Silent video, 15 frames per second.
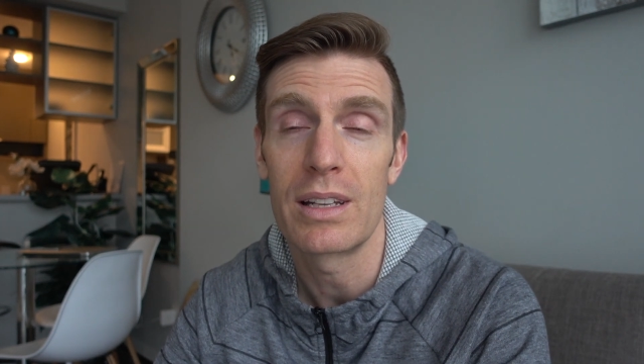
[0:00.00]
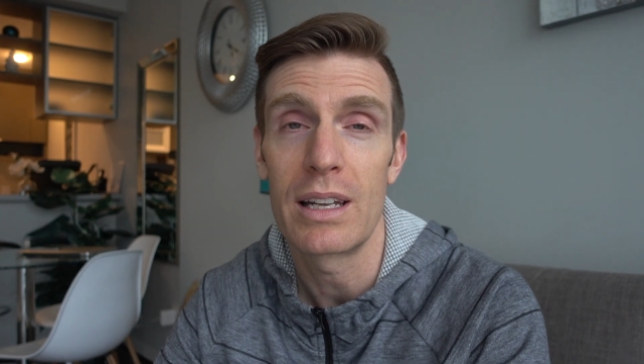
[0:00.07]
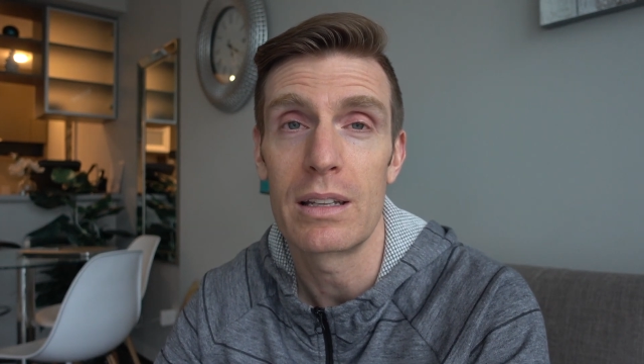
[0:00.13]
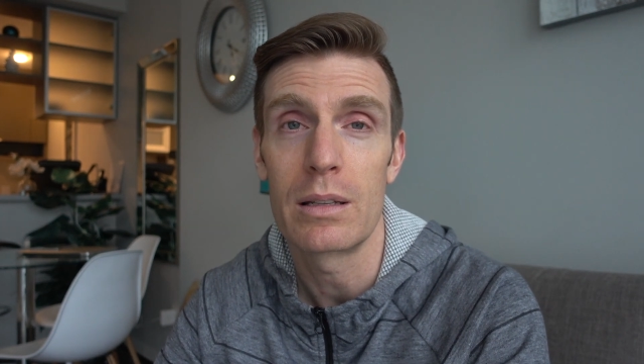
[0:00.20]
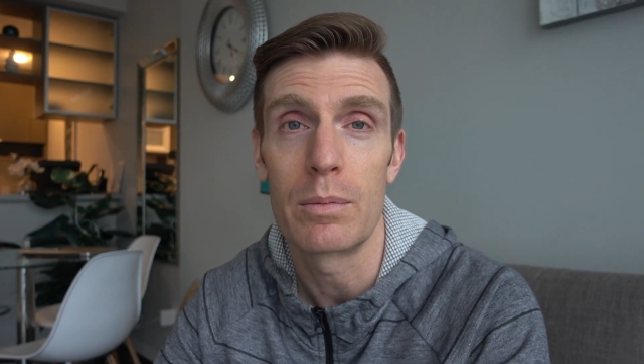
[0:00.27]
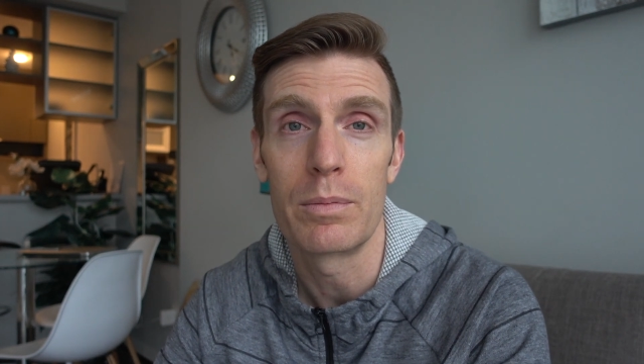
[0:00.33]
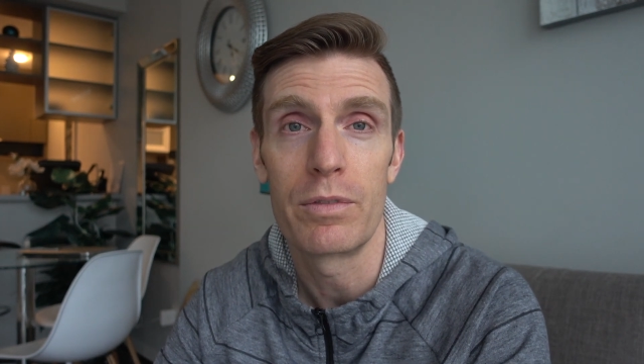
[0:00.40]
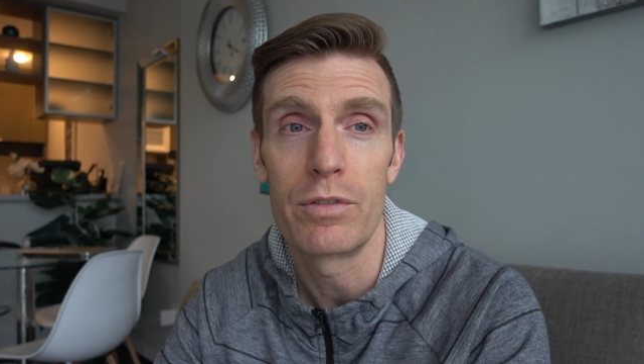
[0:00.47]
to get
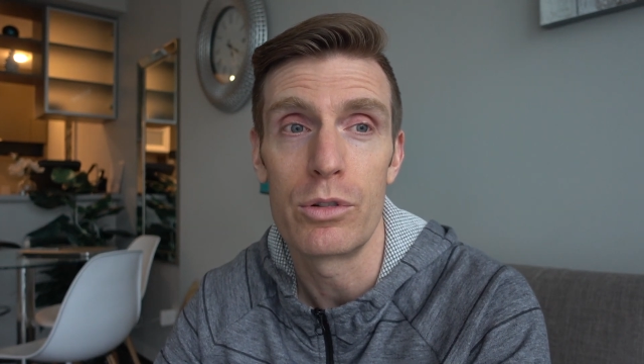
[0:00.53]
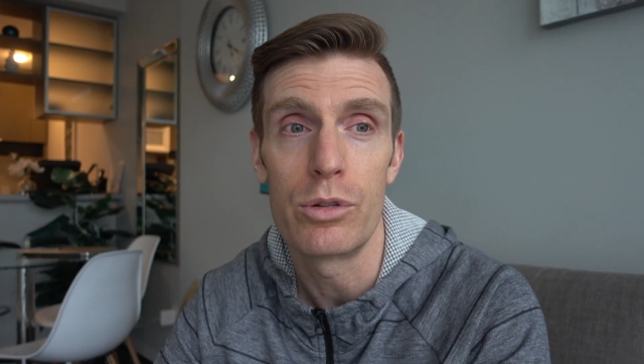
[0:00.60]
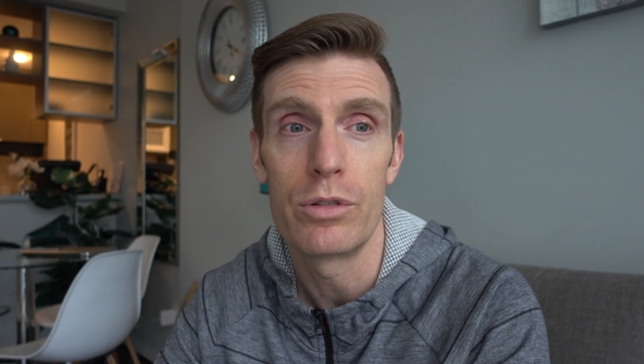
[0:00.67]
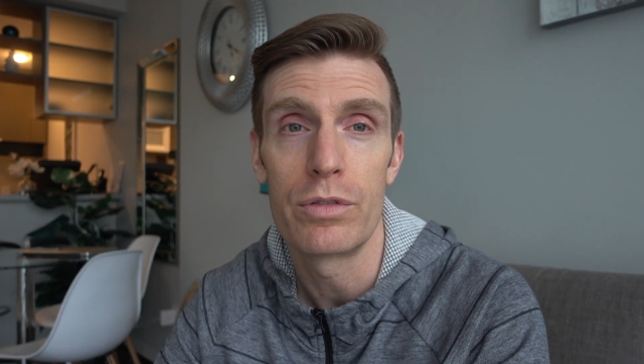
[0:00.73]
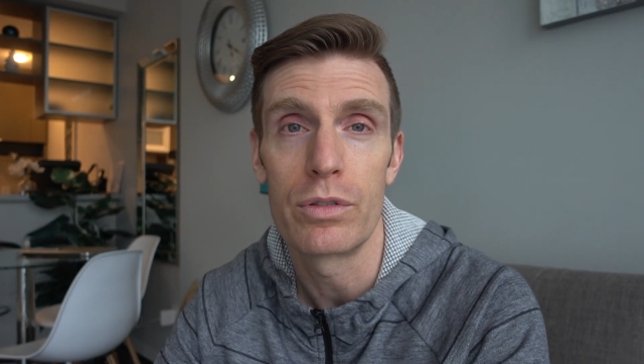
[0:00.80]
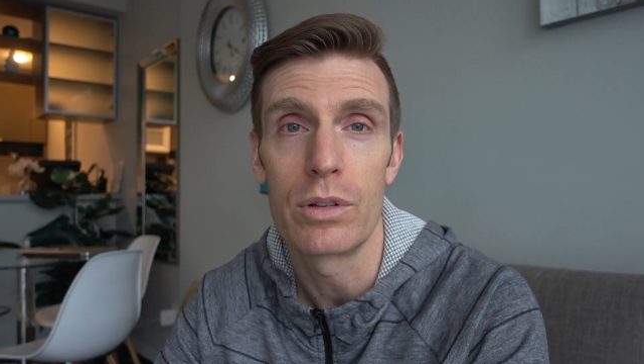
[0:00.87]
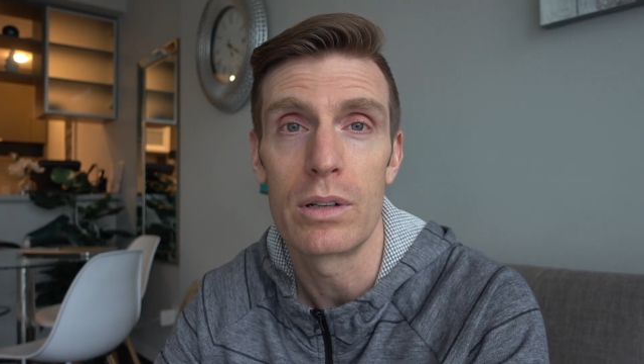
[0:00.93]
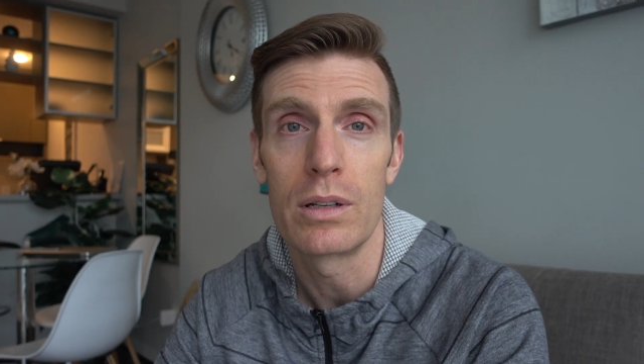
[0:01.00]
some
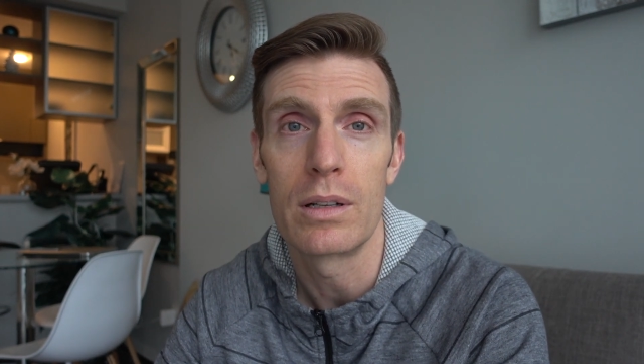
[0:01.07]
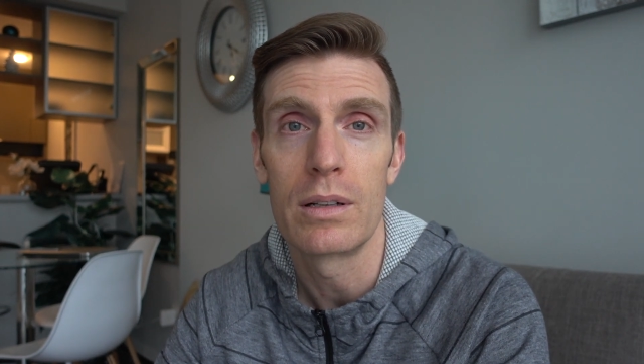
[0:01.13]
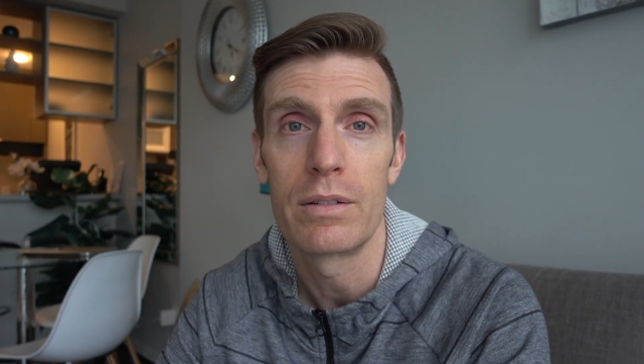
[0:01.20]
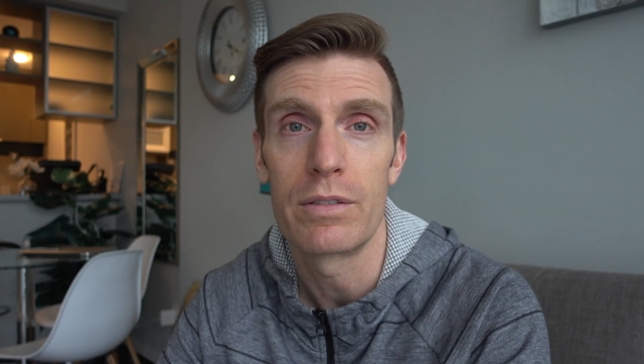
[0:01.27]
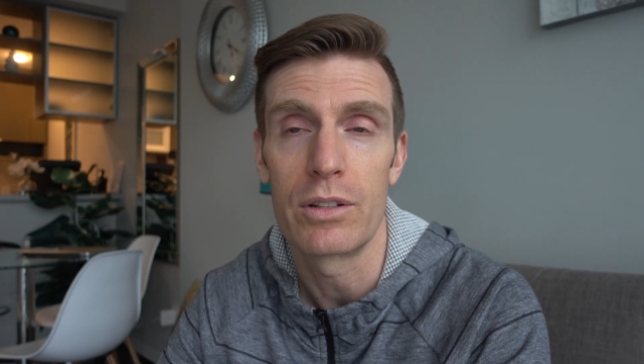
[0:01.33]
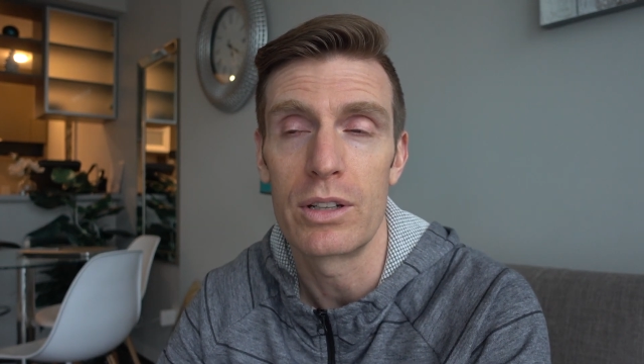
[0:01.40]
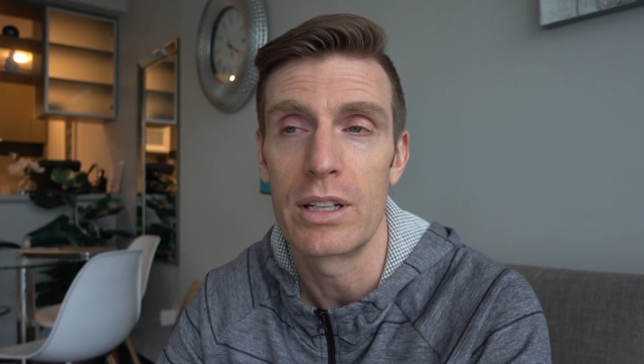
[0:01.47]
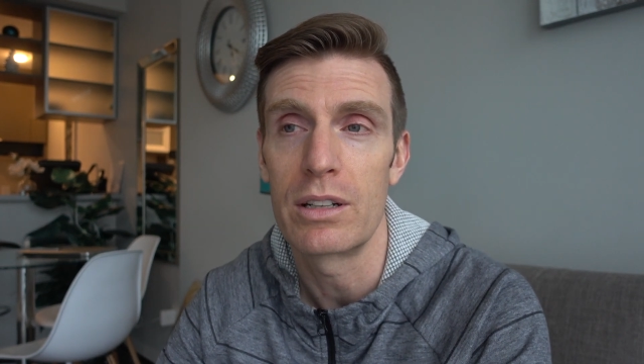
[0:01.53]
food for
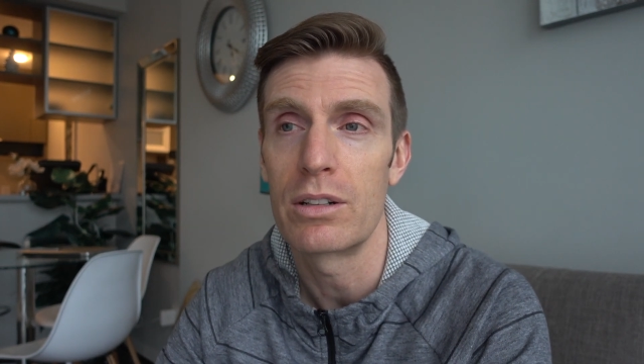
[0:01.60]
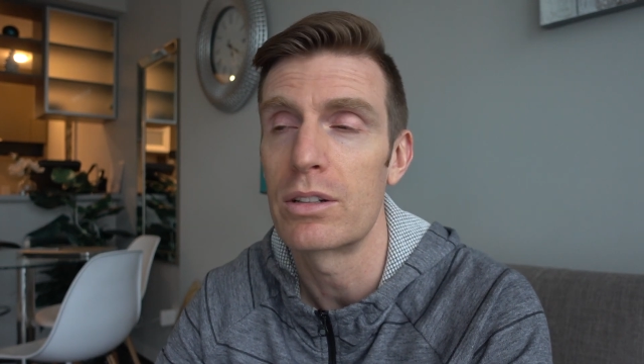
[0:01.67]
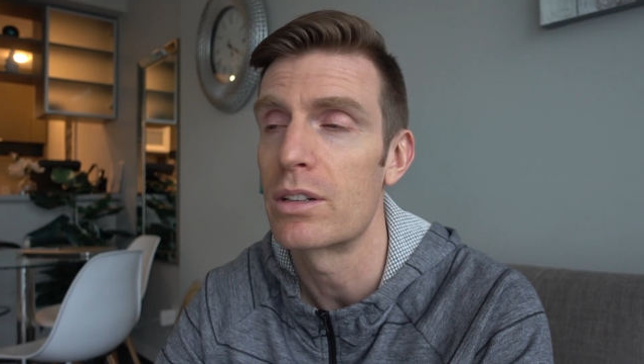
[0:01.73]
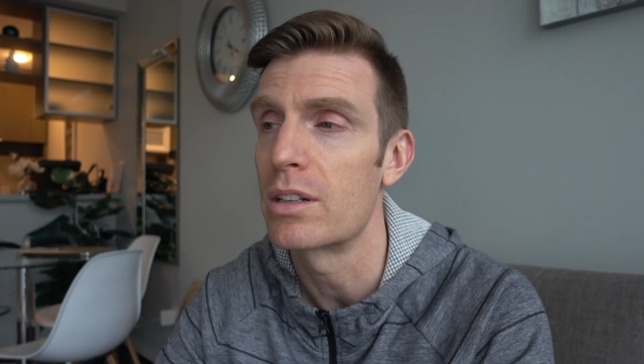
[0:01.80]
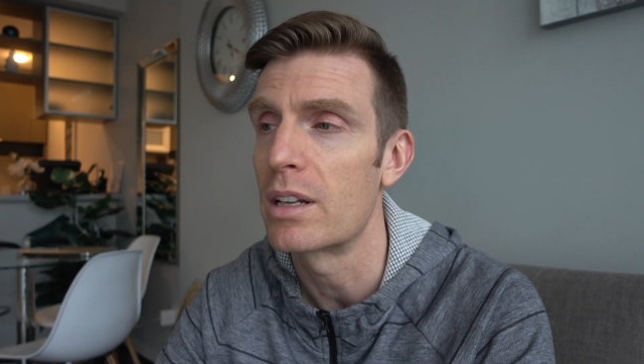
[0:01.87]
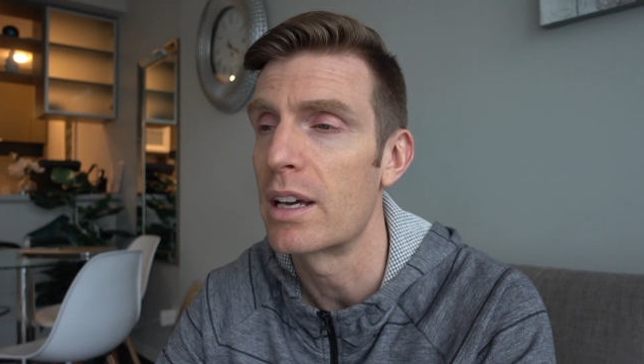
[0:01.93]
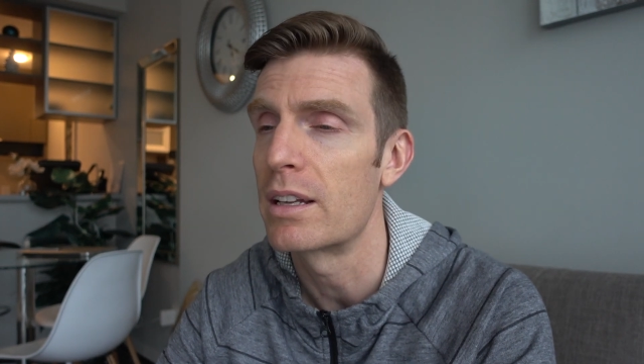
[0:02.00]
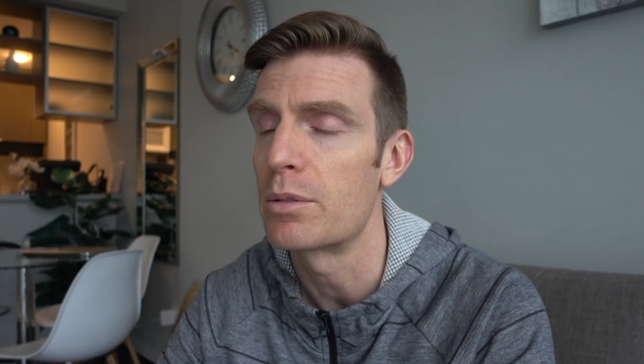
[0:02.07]
dinner
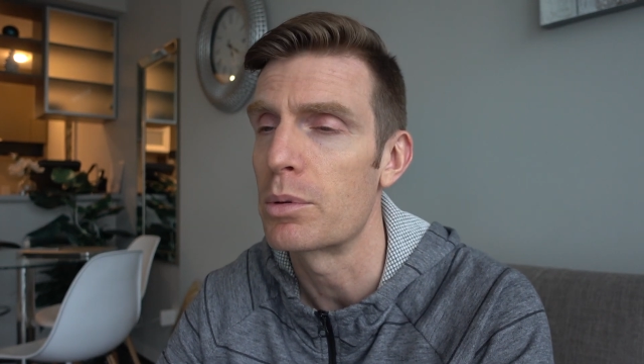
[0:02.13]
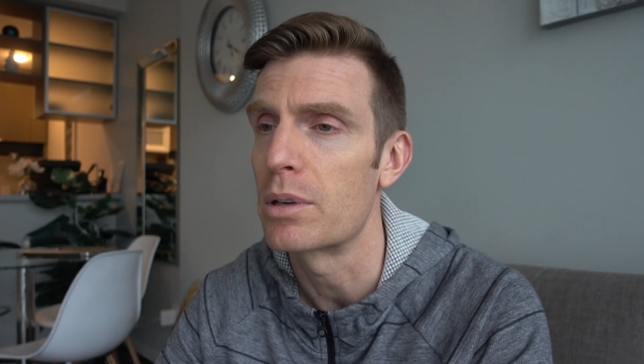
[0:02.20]
tonight.